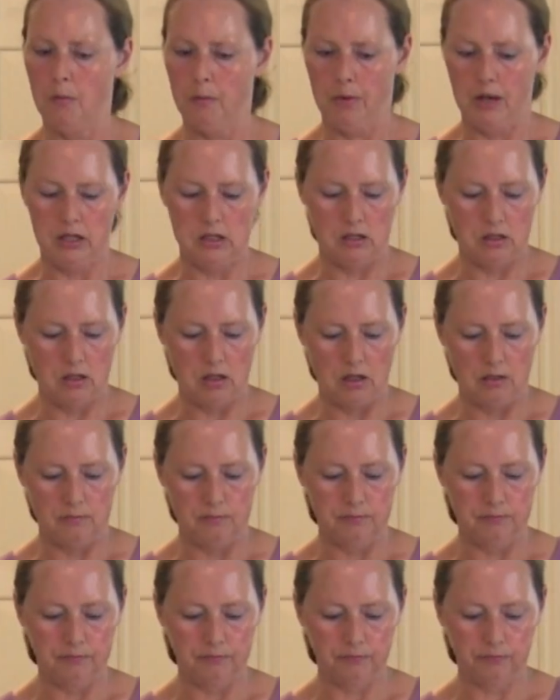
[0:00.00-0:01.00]
But
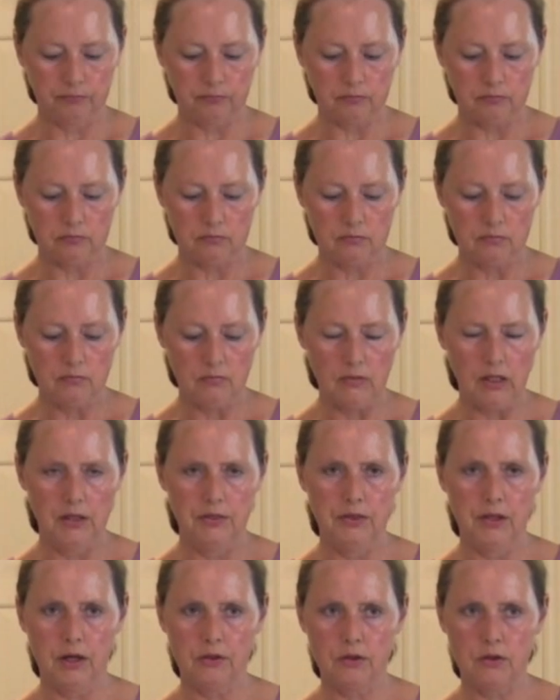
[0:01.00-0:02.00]

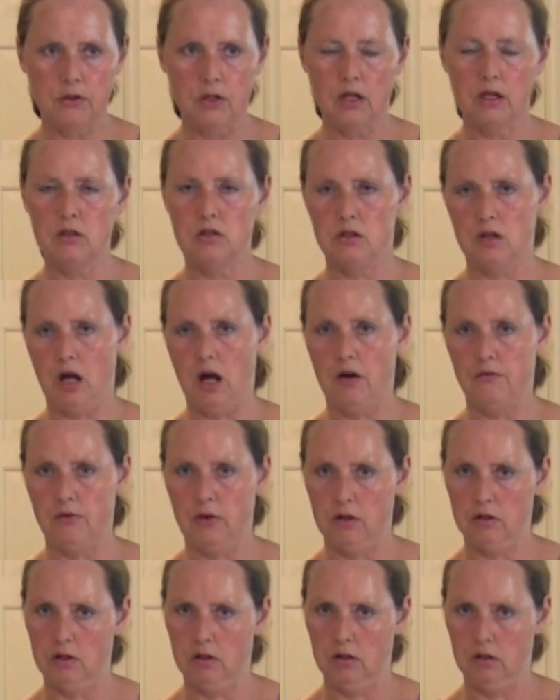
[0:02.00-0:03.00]
the other thing is to have
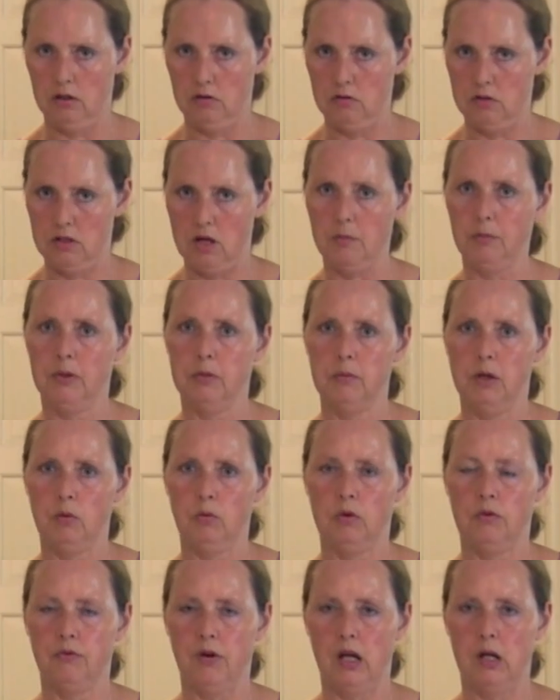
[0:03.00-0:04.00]
a
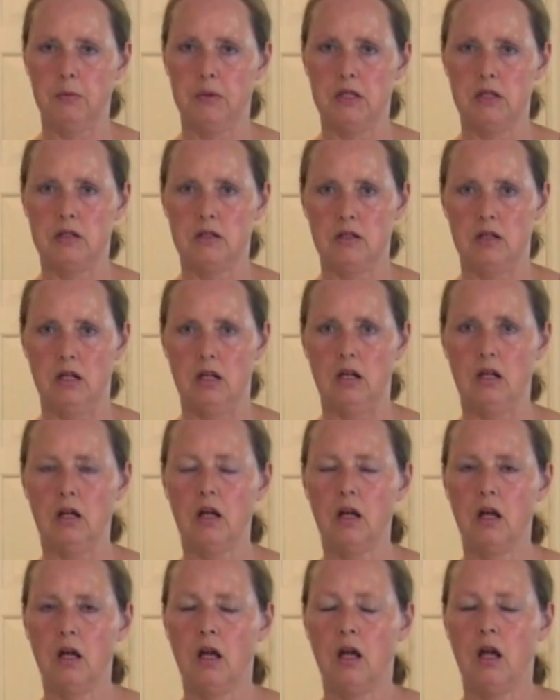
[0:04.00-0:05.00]
supplement with vitamin C,
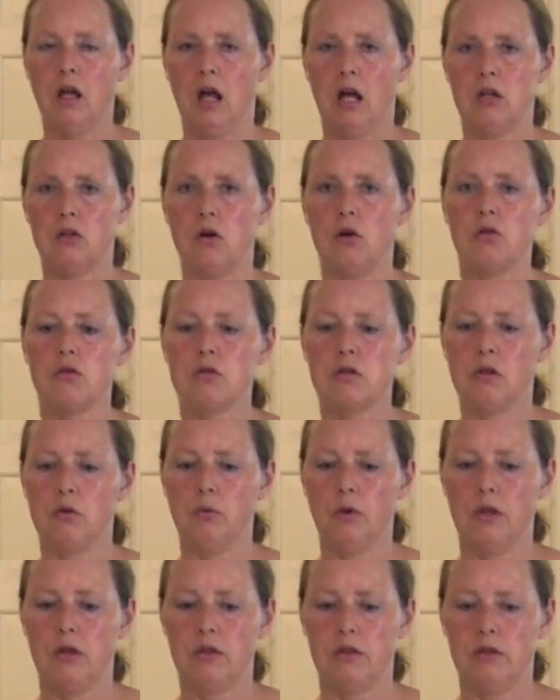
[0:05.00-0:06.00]
and
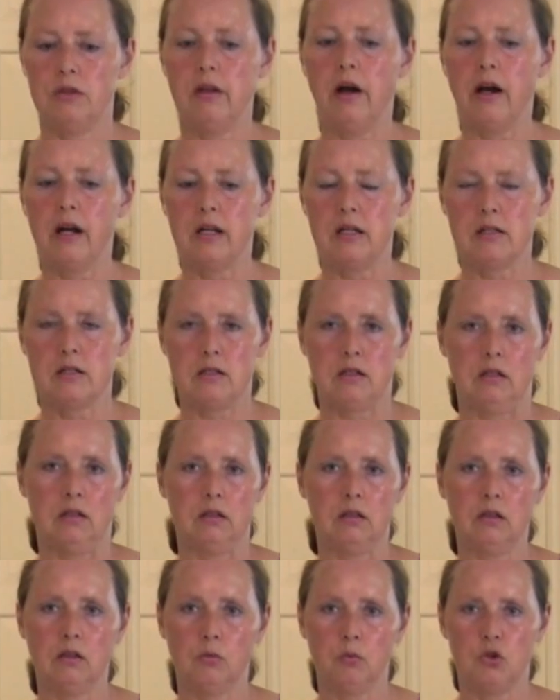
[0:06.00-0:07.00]
also with
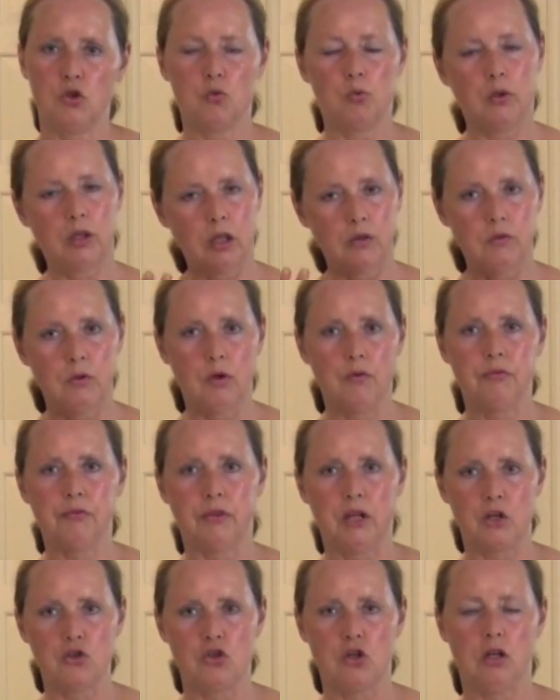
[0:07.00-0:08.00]
niacin, which will give you a
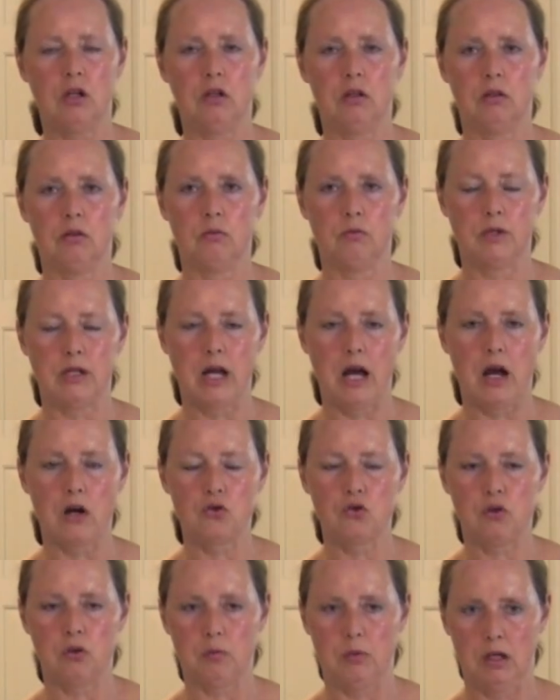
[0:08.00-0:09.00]
flushing
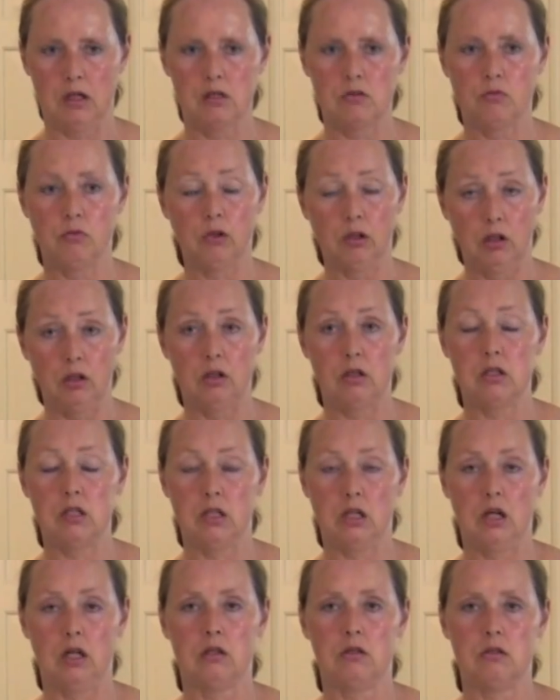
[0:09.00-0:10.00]
reaction, but it's really good
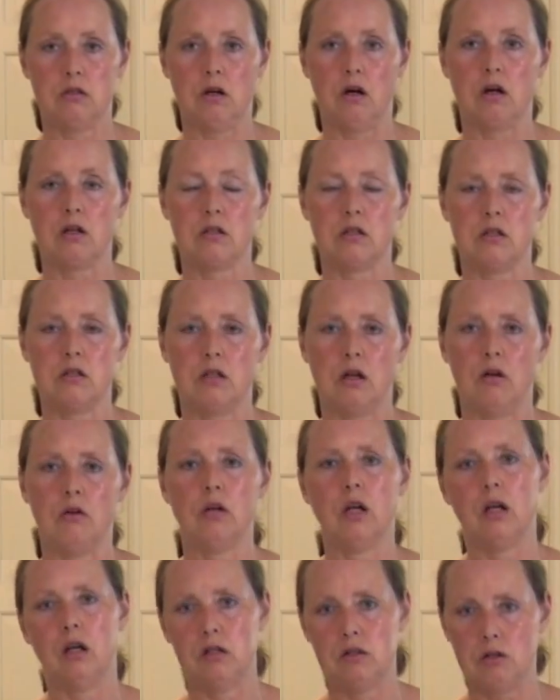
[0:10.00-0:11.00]
to get toxins
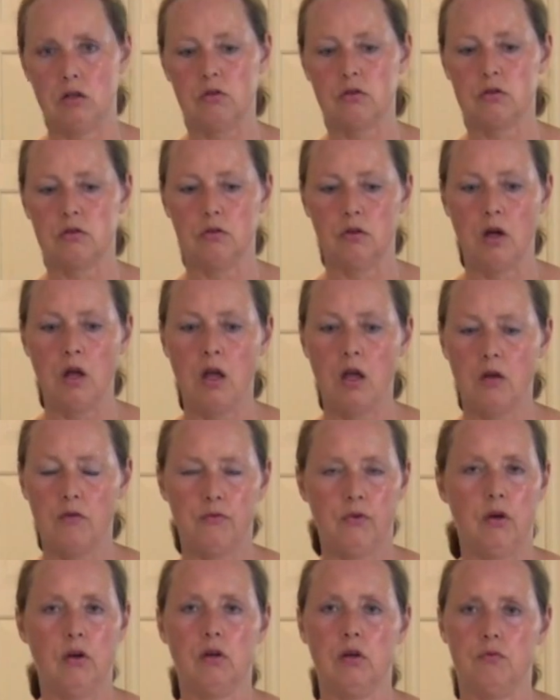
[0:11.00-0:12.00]
out, and it's also
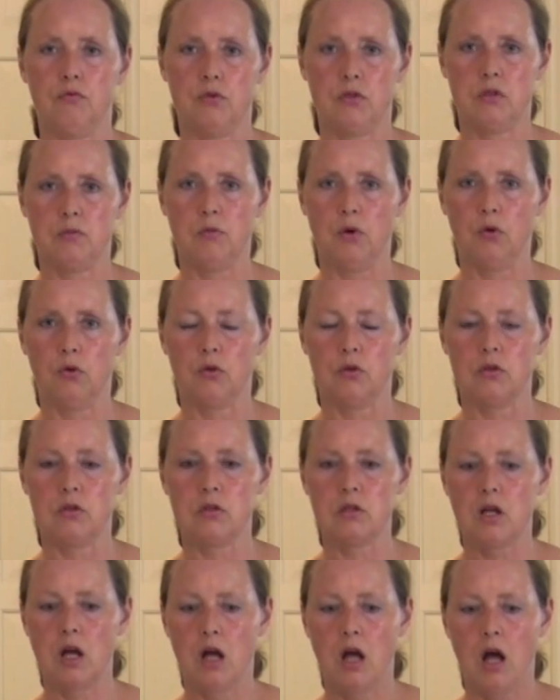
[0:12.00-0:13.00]
very good for
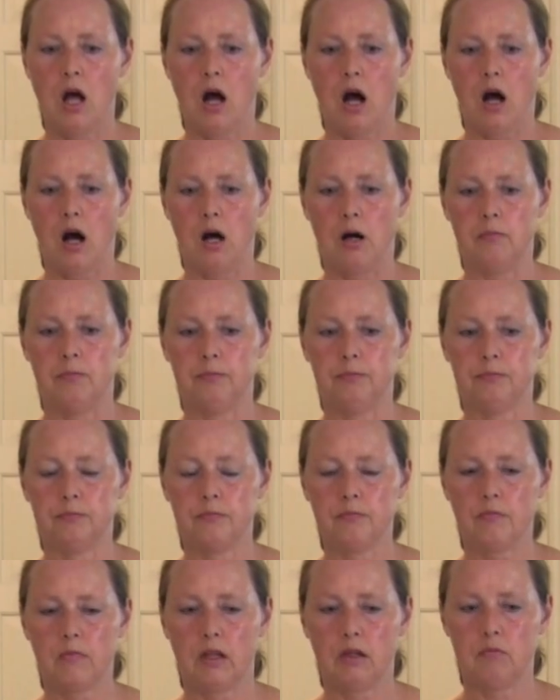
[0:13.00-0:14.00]
smokers.
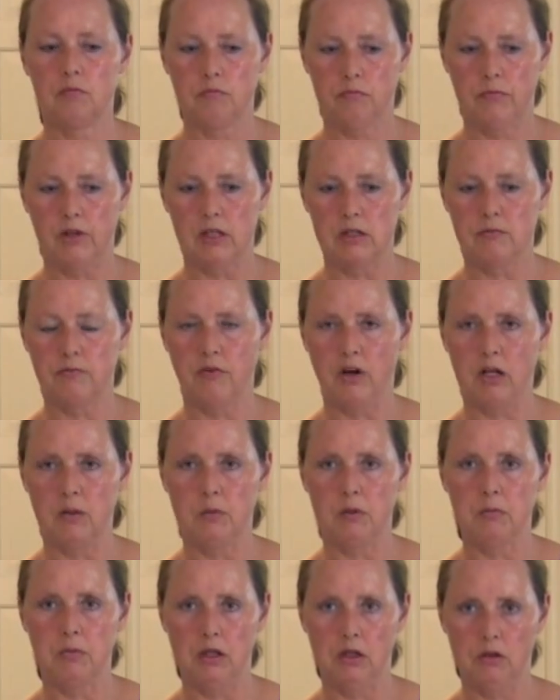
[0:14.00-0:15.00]
That's
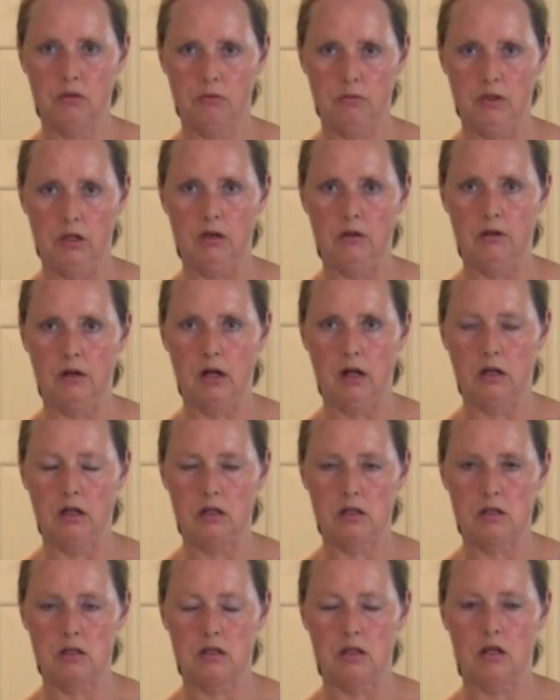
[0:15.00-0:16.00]
vitamin B3 or
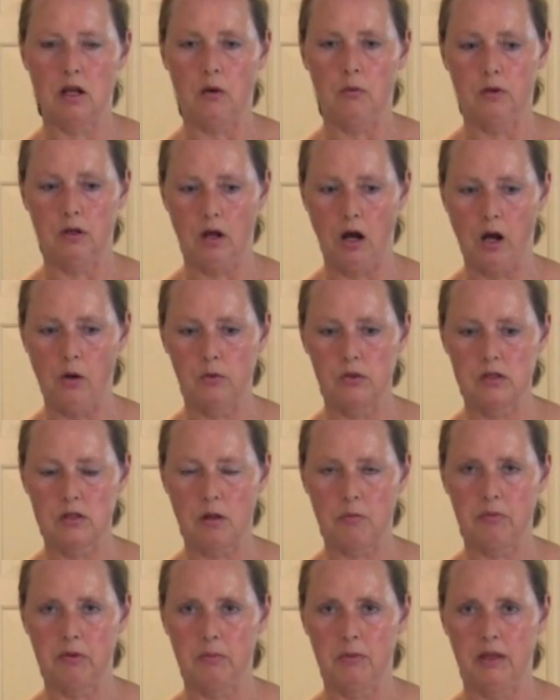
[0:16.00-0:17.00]
niacin. I would
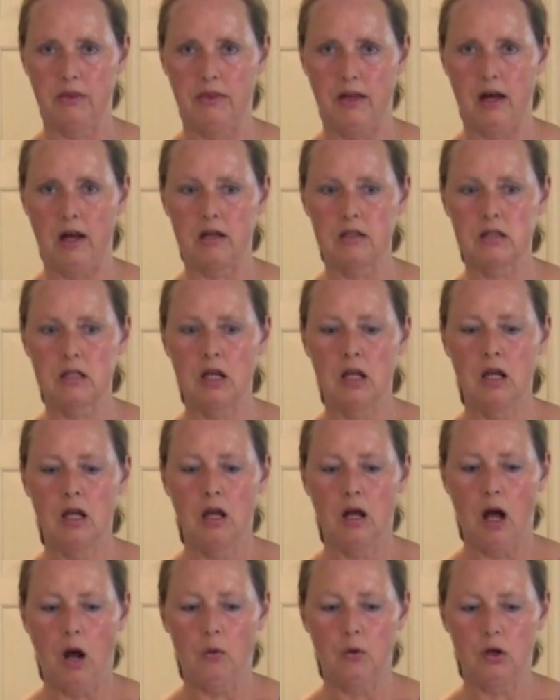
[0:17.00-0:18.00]
supplement that.
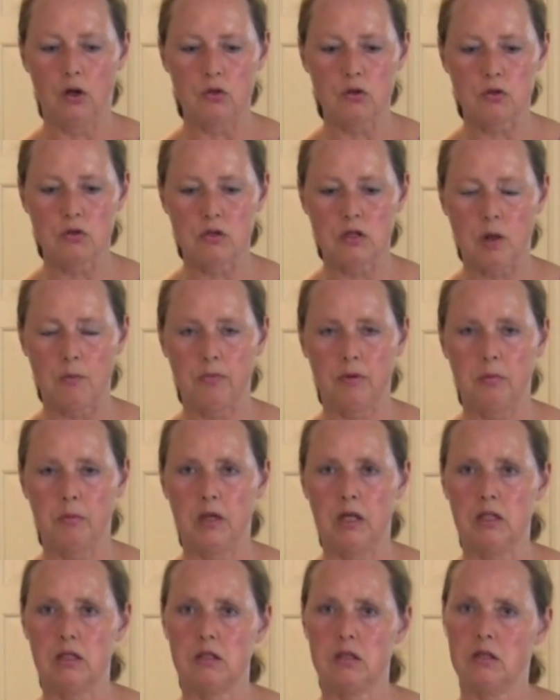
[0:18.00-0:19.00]
I would also
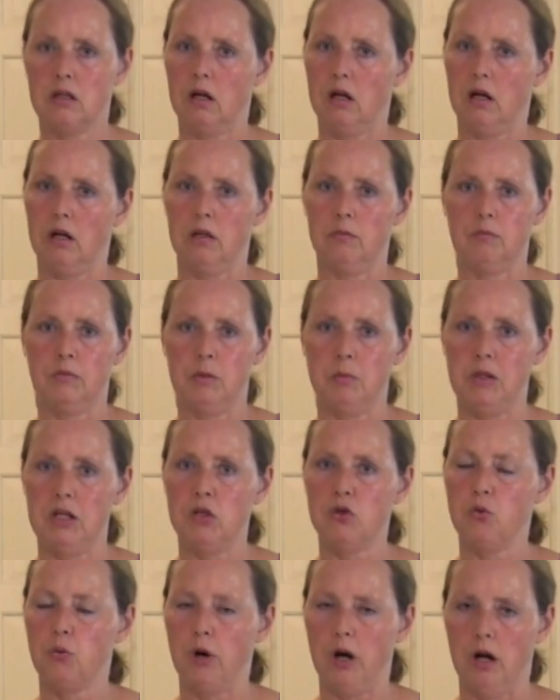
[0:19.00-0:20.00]
supplement the
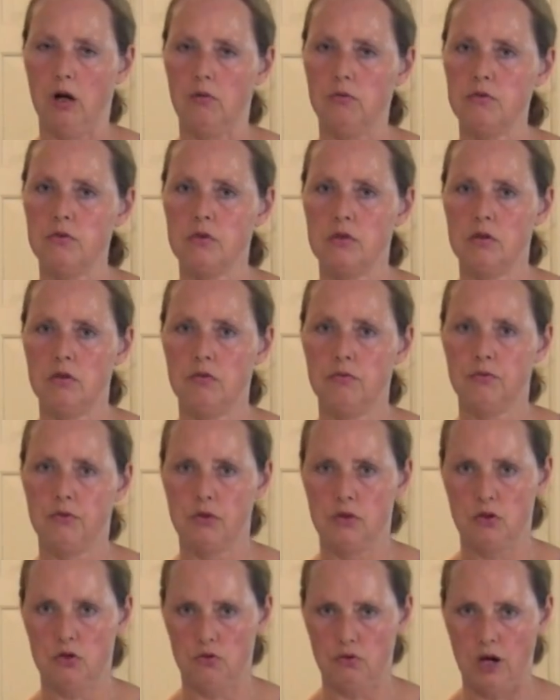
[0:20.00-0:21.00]
B12s
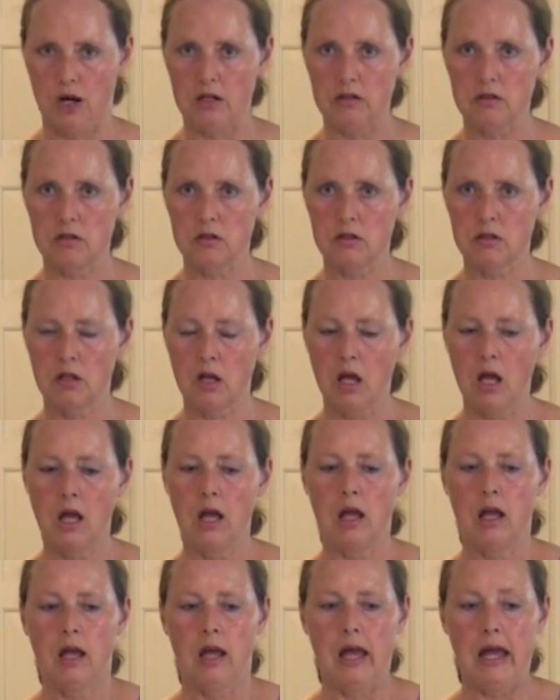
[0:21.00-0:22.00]
for stress,
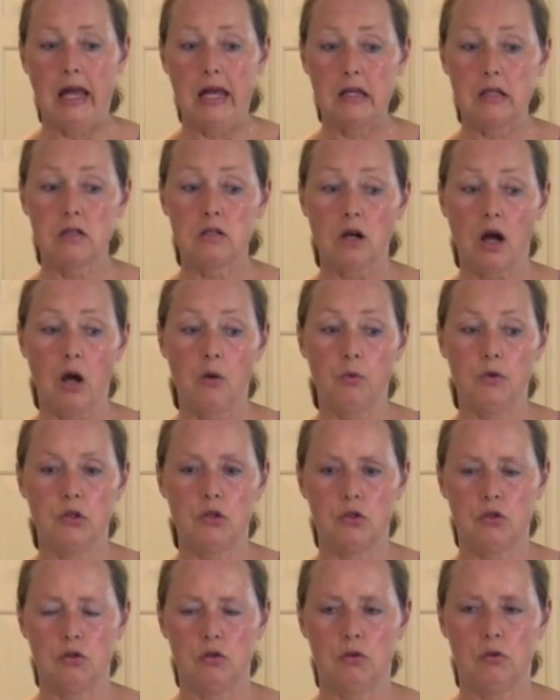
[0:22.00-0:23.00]
and I
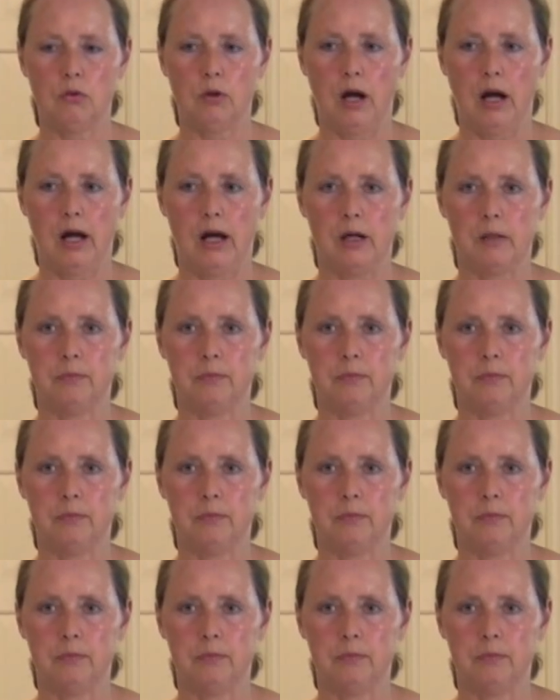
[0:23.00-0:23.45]
would do